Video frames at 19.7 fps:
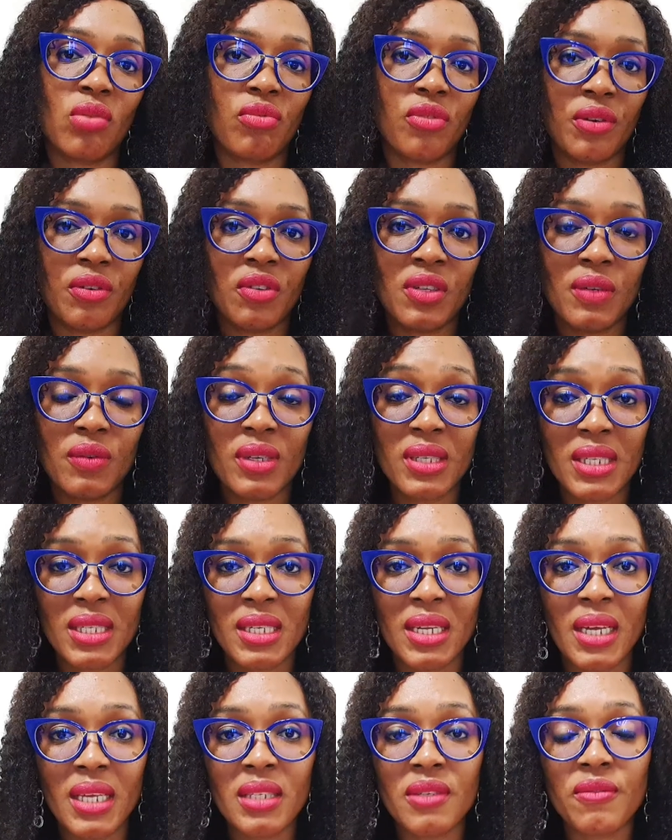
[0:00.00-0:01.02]
of
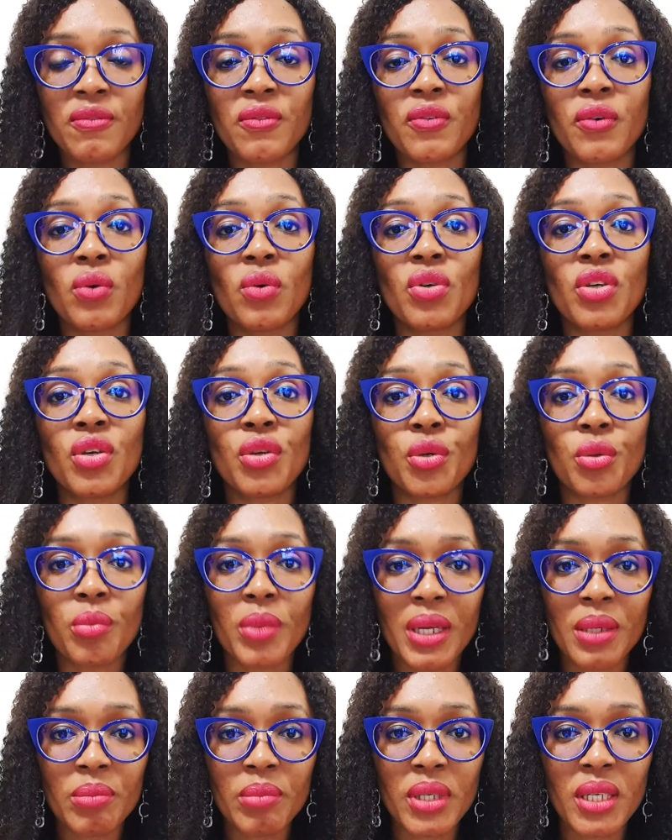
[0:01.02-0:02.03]
residence for
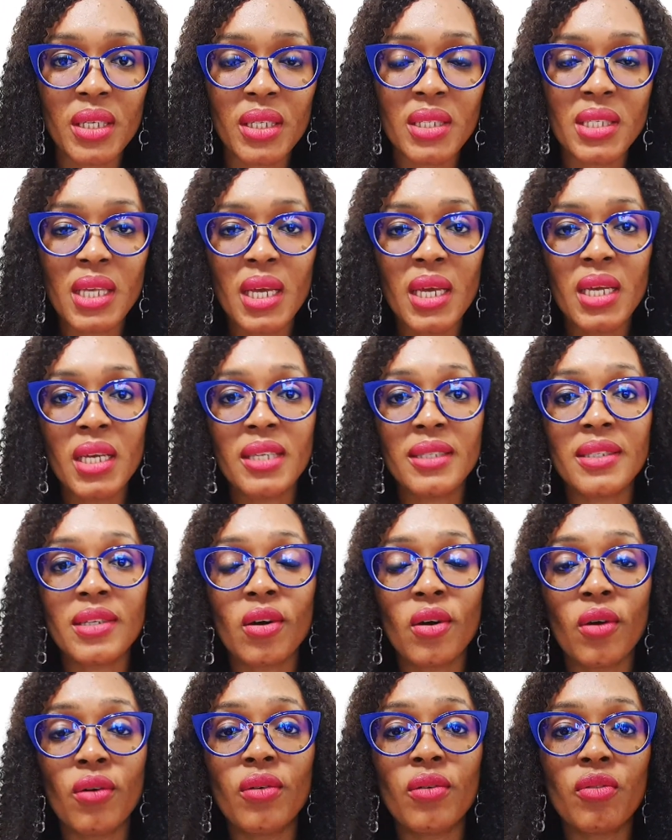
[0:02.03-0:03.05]
human beings
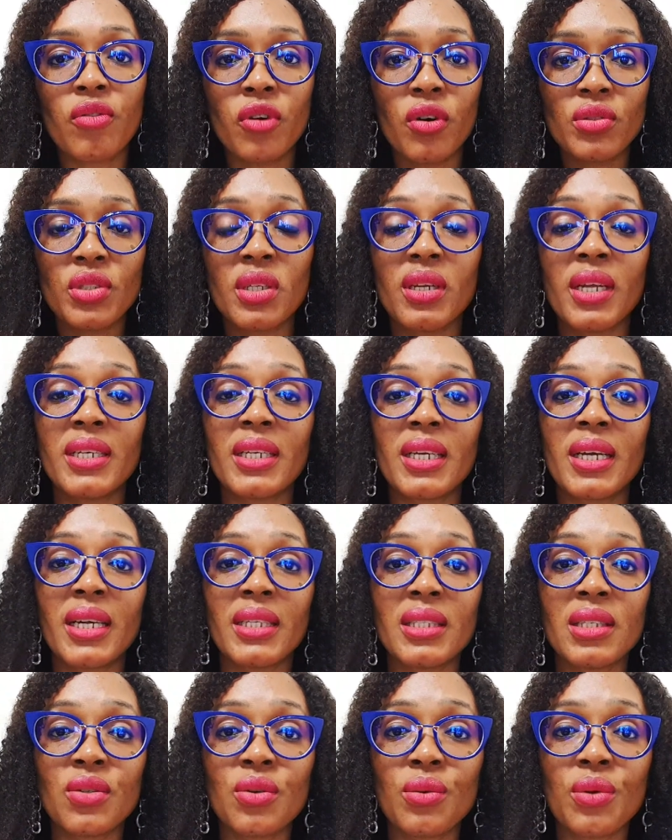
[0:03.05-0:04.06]
falls under the
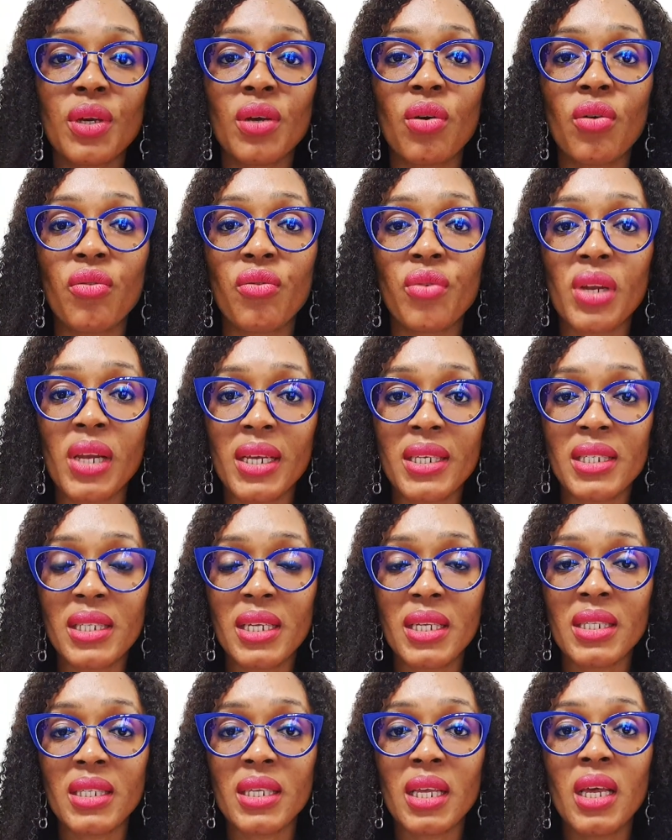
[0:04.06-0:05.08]
category of real
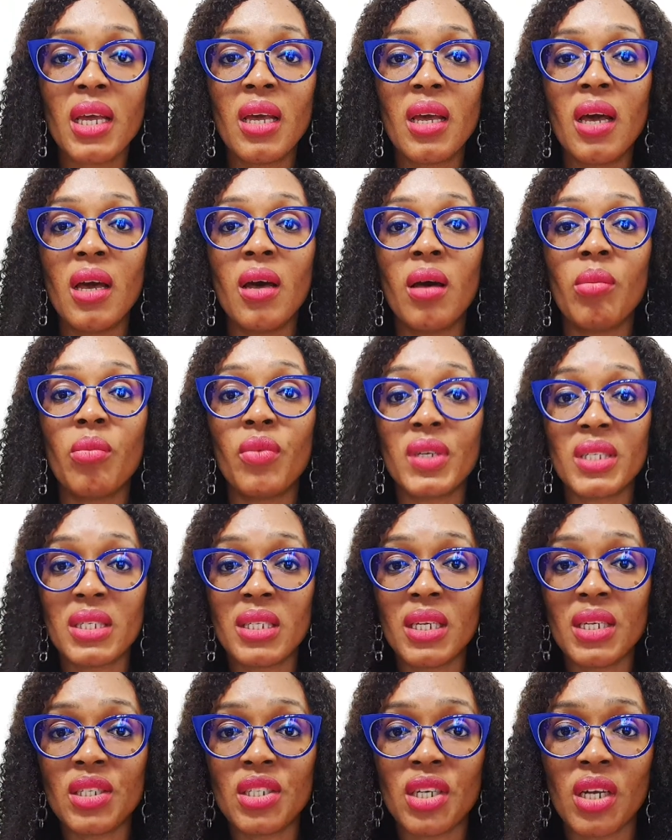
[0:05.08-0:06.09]
estate
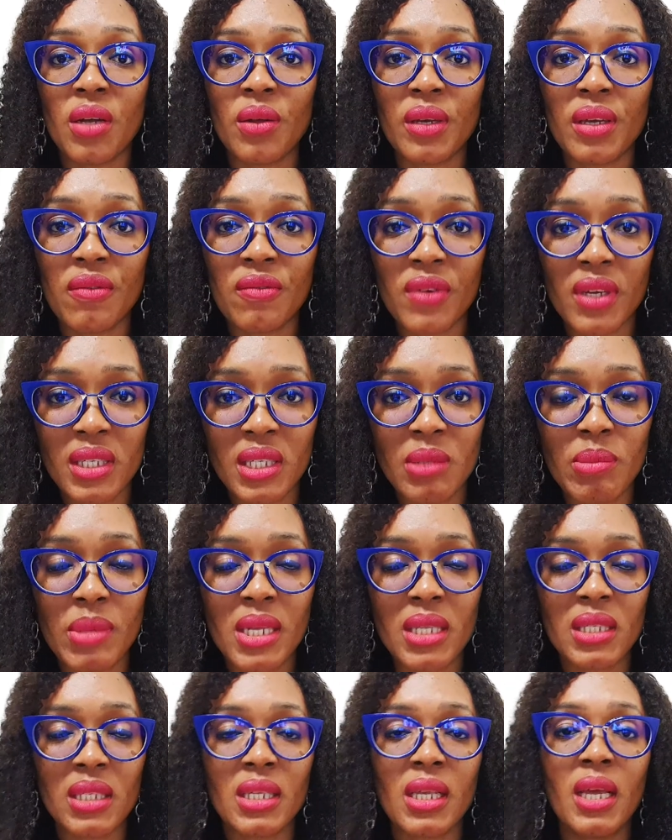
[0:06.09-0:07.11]
residential
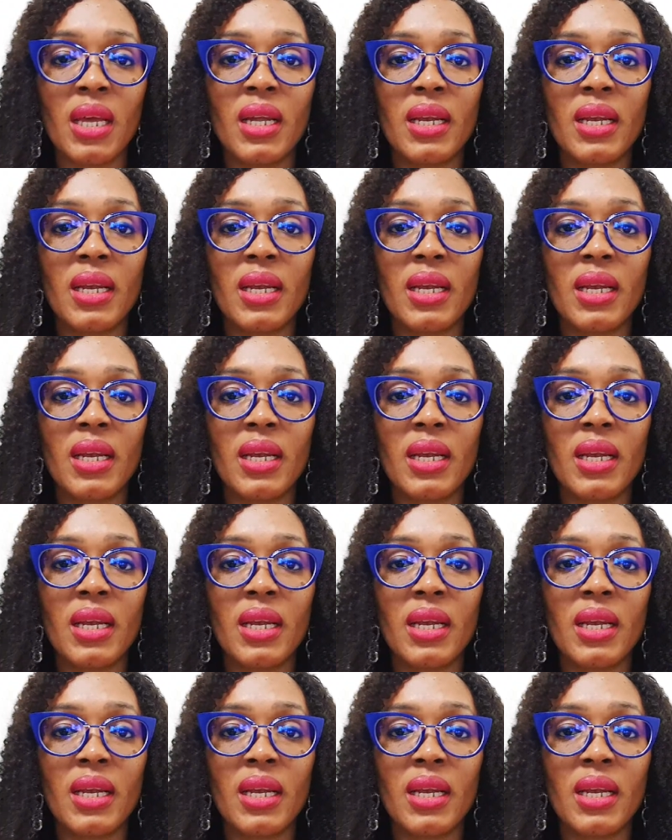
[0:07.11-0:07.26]
investment.